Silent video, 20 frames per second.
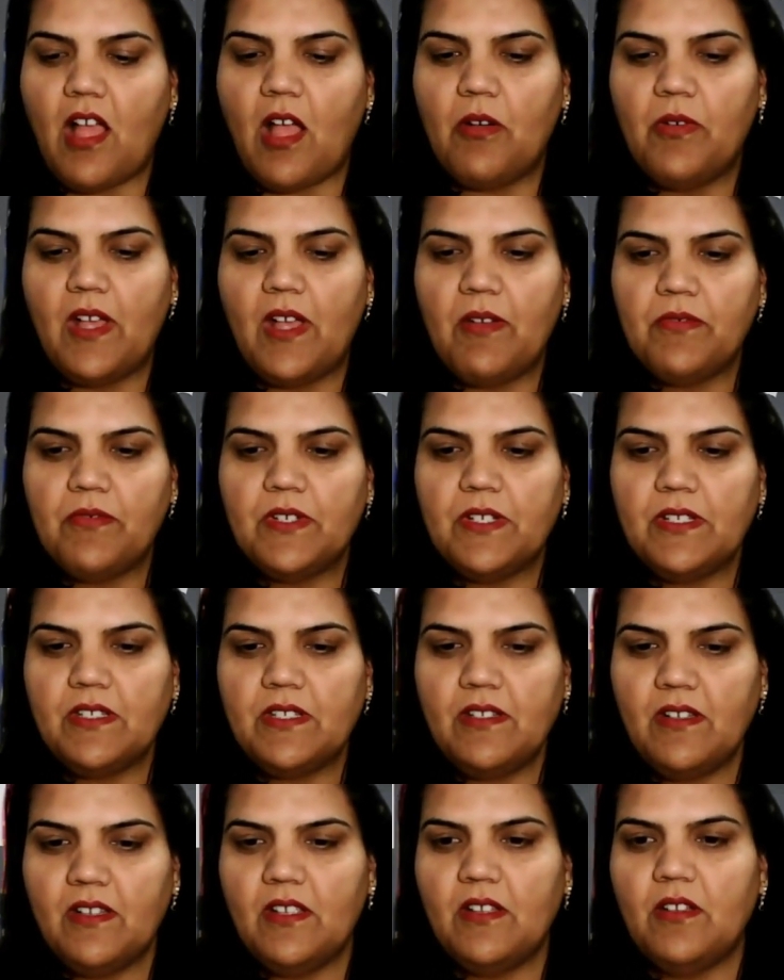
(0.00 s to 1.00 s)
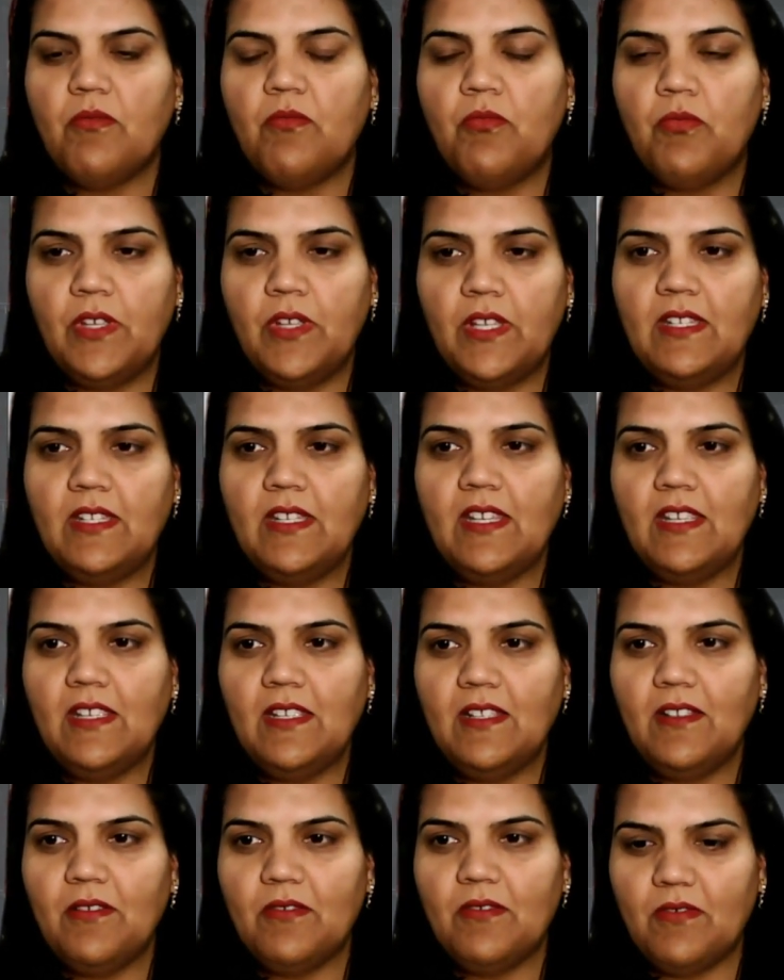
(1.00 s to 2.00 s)
However,
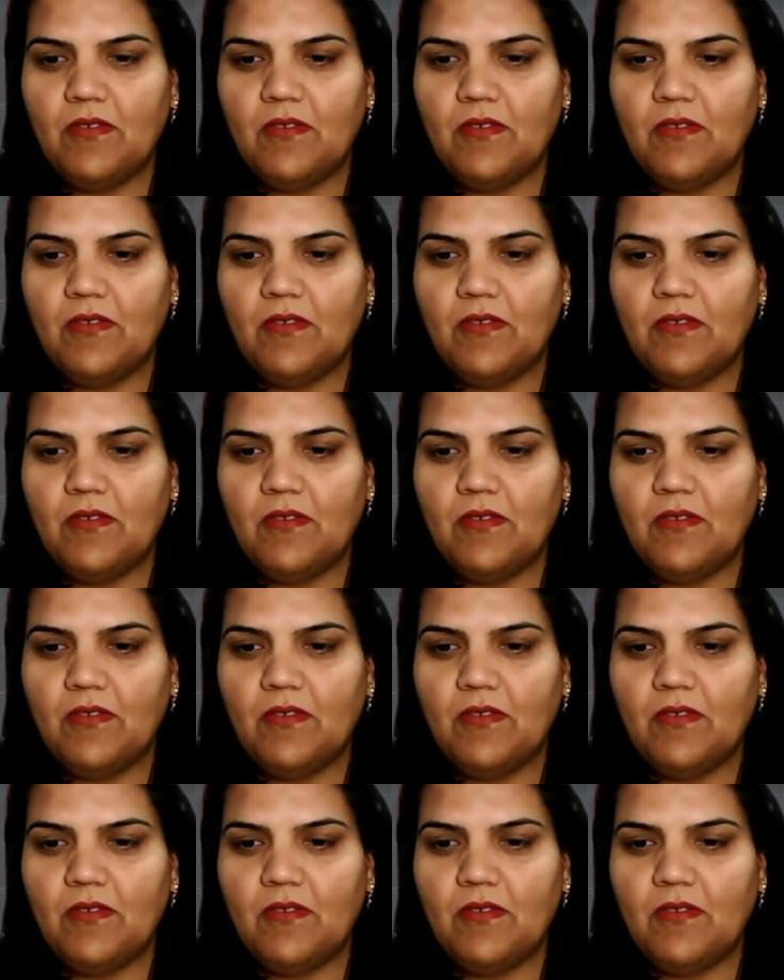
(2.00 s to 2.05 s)
very